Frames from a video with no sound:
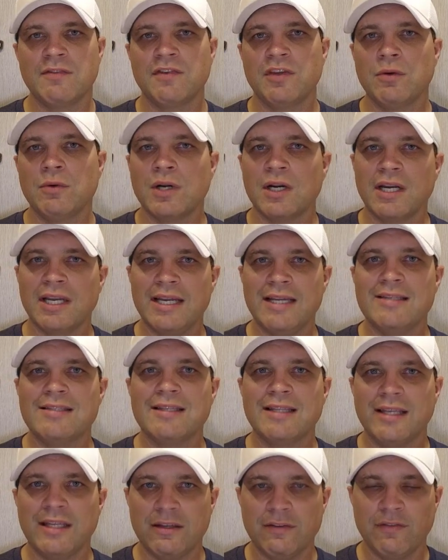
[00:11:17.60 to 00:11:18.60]
if you are
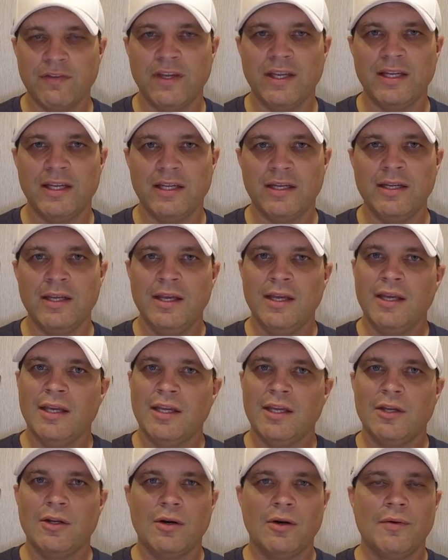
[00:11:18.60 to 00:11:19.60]
easily defeated,
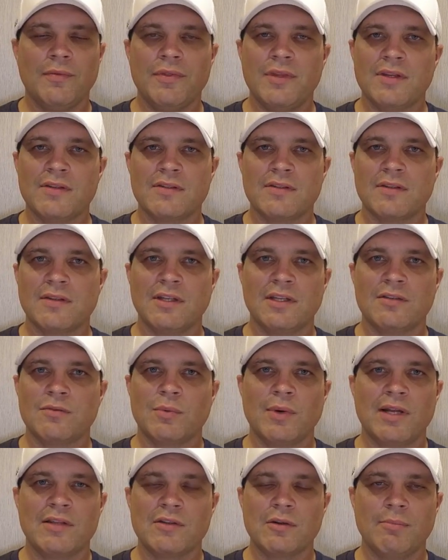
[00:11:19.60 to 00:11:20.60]
you know, this
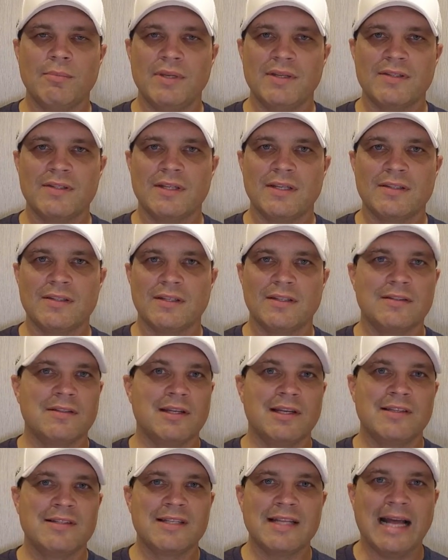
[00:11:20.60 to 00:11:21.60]
rental business
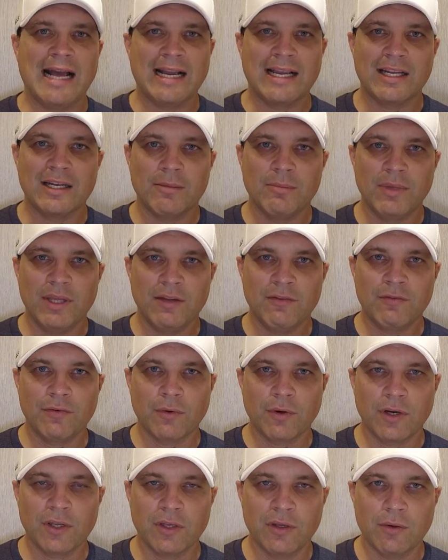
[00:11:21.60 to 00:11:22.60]
is not going to be
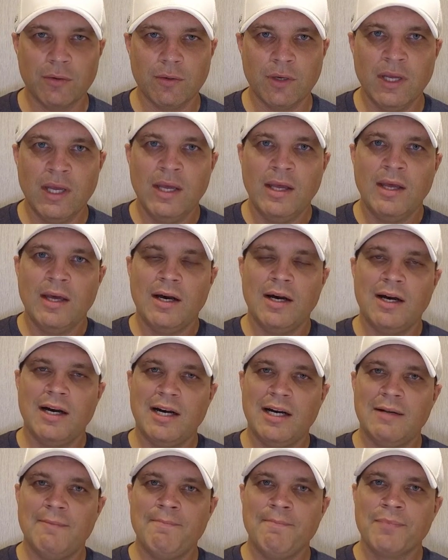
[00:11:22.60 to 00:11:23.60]
for you.
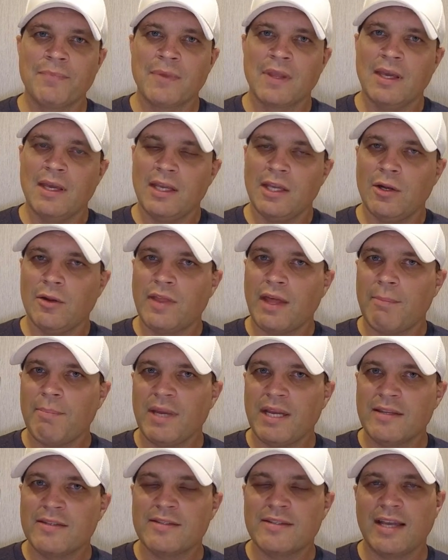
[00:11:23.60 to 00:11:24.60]
You know, that
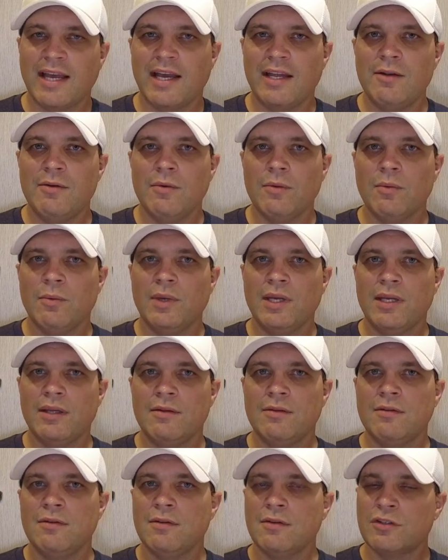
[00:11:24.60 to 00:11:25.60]
being said,
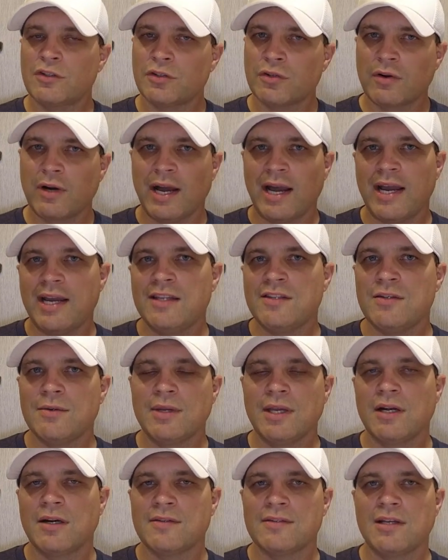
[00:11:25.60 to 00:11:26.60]
we try to
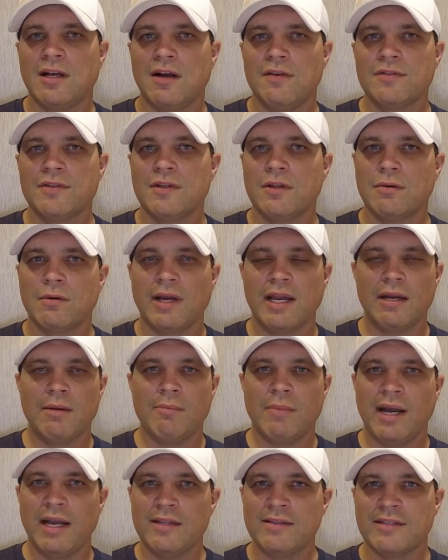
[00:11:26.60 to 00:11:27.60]
get ourselves in the right
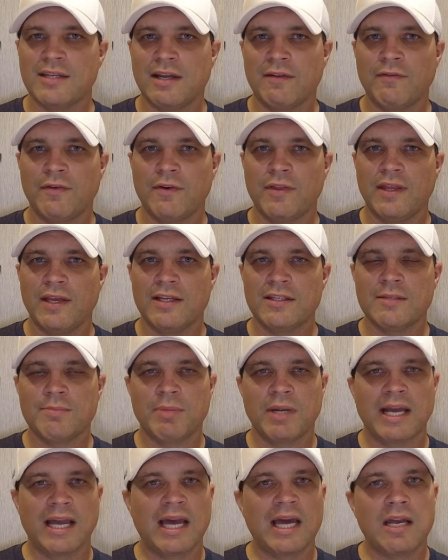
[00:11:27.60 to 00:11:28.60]
mindset for this,
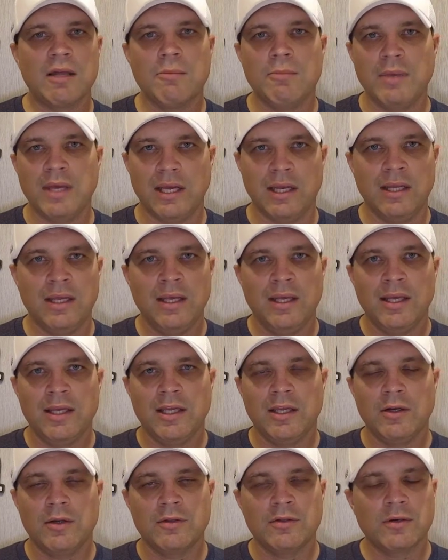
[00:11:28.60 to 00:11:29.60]
but I gotta admit,
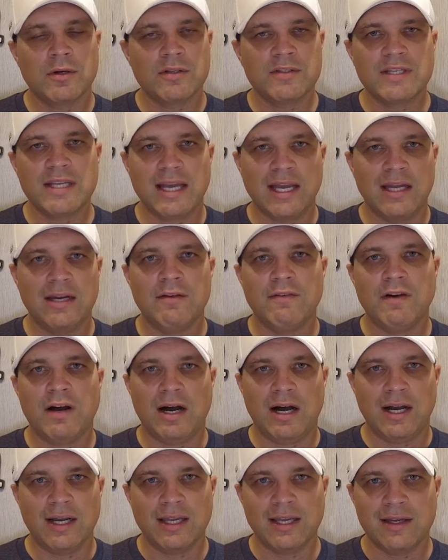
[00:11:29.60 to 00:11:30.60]
you know, towards the end of
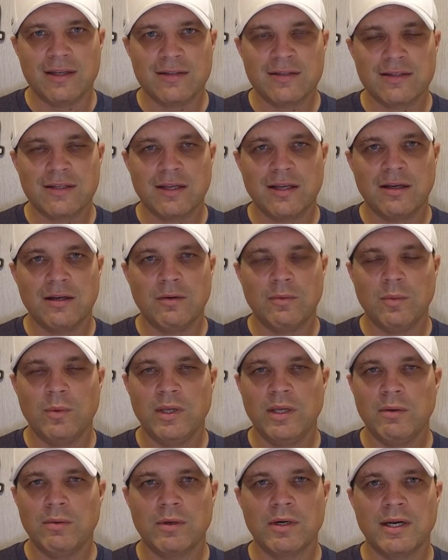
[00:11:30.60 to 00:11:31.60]
August,
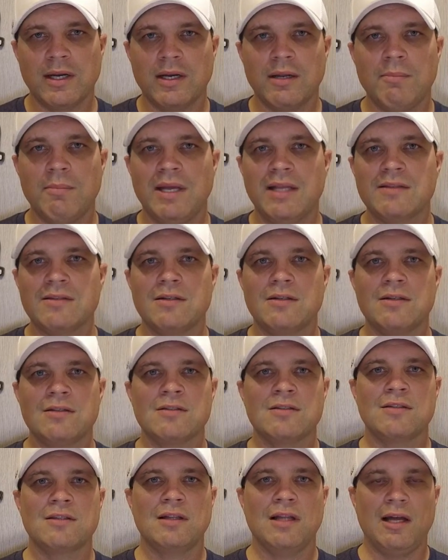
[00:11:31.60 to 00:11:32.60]
we were in a mental
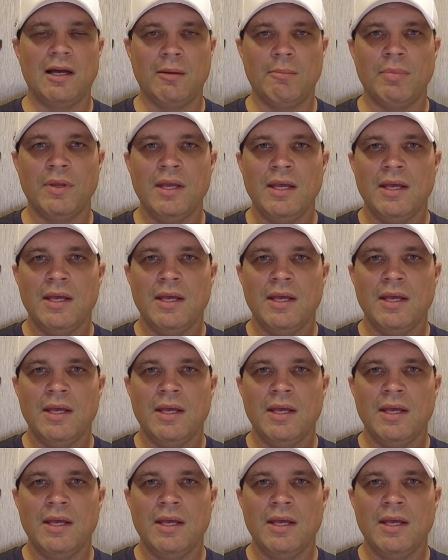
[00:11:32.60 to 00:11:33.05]
slump.